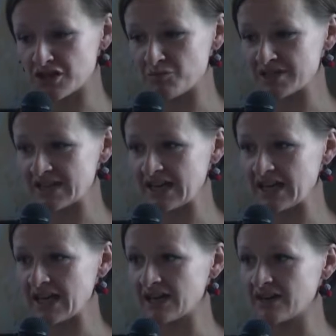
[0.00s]
in
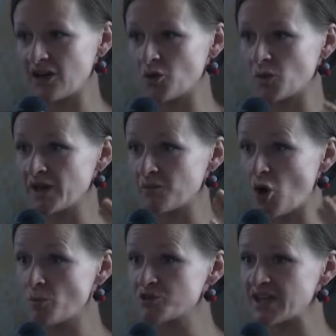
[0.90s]
particular, how when
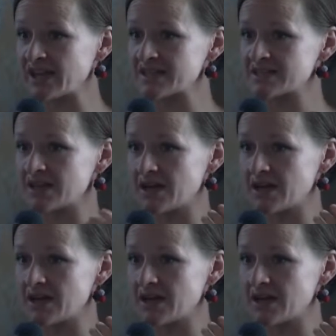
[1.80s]
objects